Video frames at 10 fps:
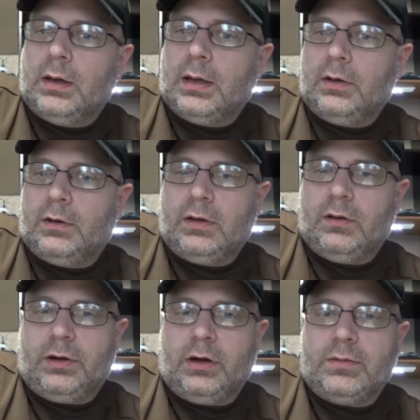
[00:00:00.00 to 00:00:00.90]
I couldn't
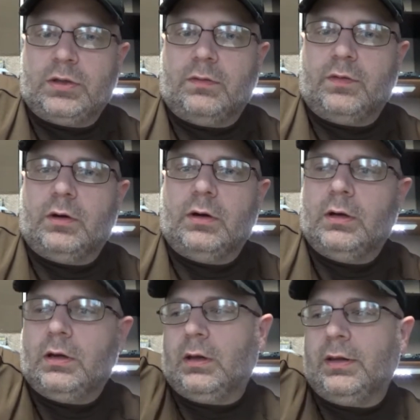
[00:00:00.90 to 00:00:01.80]
kill the air observer.
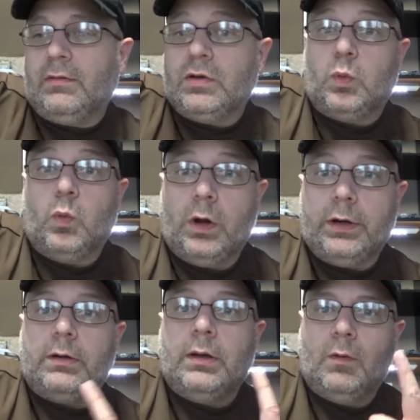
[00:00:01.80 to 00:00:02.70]
That was
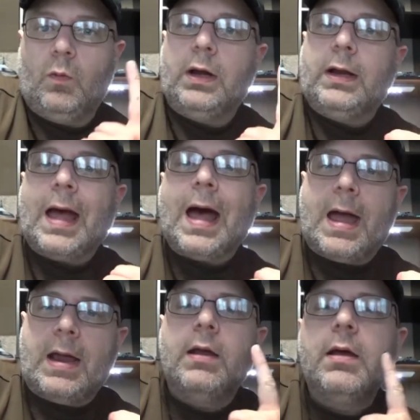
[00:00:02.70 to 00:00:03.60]
one
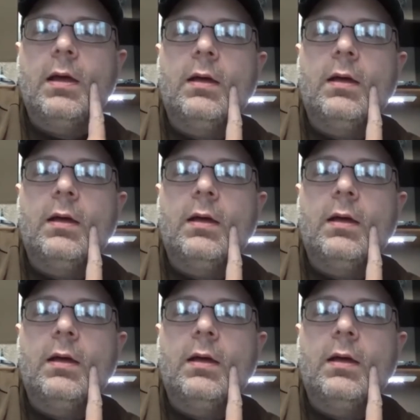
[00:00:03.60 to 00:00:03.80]
guy